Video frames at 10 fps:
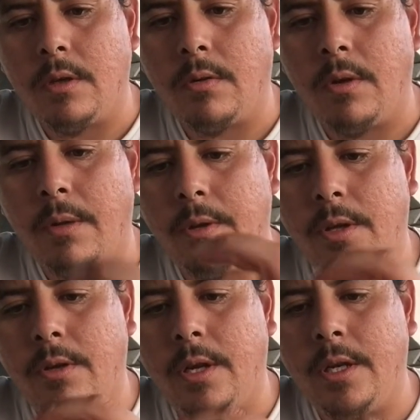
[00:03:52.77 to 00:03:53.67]
grab the
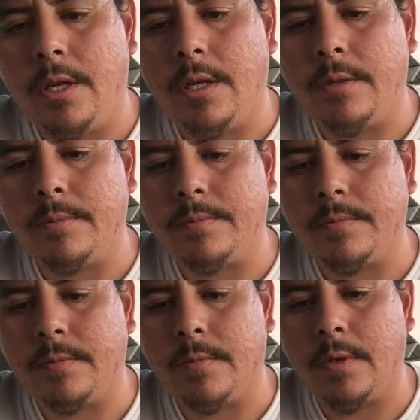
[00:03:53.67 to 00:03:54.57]
other end,
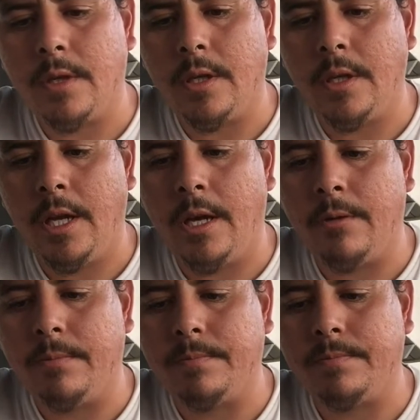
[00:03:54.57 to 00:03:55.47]
and now